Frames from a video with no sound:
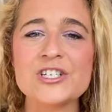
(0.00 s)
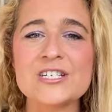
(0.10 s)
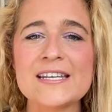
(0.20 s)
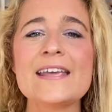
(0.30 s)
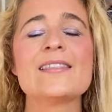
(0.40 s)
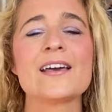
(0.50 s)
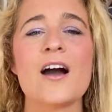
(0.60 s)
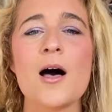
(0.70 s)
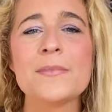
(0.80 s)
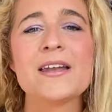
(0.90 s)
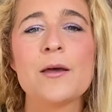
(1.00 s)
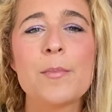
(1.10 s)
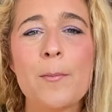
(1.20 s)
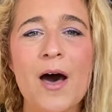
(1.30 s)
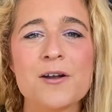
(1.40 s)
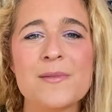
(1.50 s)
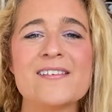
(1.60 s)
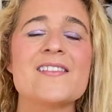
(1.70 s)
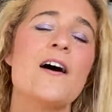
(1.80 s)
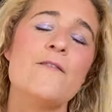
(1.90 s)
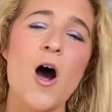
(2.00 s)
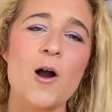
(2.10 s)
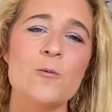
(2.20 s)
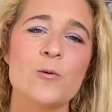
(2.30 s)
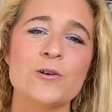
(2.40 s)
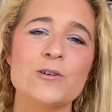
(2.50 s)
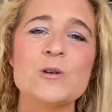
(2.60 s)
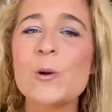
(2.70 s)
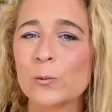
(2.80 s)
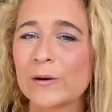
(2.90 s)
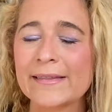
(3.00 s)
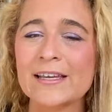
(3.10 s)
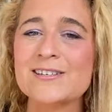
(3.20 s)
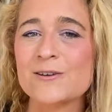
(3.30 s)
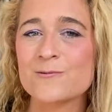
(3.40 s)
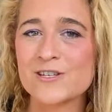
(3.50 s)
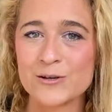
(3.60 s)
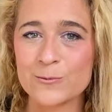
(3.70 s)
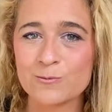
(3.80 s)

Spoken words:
indeed the common hippopotamus of our world really do.